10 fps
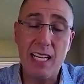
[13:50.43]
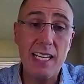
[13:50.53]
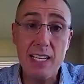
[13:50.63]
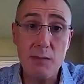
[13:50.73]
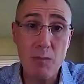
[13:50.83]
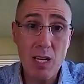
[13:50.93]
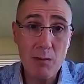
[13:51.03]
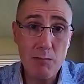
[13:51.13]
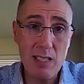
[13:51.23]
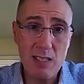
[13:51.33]
And I
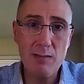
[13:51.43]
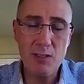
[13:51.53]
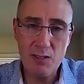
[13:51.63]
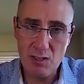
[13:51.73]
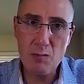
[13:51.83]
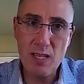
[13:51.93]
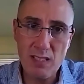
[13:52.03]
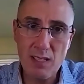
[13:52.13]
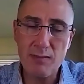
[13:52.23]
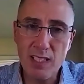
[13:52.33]
myself consider
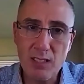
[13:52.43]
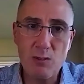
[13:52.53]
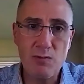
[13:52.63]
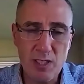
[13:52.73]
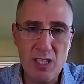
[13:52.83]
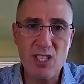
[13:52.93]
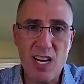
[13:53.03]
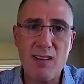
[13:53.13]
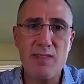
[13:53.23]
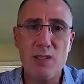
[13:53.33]
myself not very
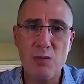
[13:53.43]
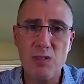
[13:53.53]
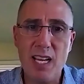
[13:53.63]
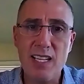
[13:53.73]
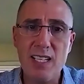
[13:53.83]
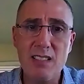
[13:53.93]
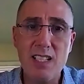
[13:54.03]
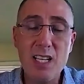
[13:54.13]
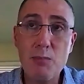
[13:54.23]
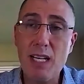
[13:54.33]
savvy with diet,
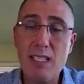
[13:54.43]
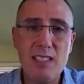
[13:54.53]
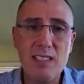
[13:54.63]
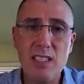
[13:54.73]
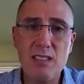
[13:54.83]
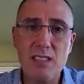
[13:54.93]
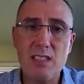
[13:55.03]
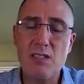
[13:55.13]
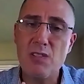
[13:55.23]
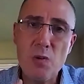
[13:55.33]
but I said that
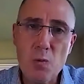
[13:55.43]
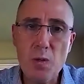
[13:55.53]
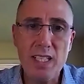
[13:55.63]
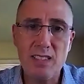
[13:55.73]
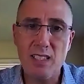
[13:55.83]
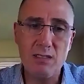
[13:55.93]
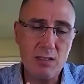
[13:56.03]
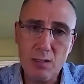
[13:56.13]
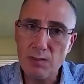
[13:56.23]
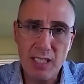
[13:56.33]
there's no way that I
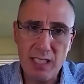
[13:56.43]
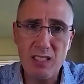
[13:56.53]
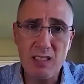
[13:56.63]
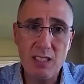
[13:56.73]
could have done it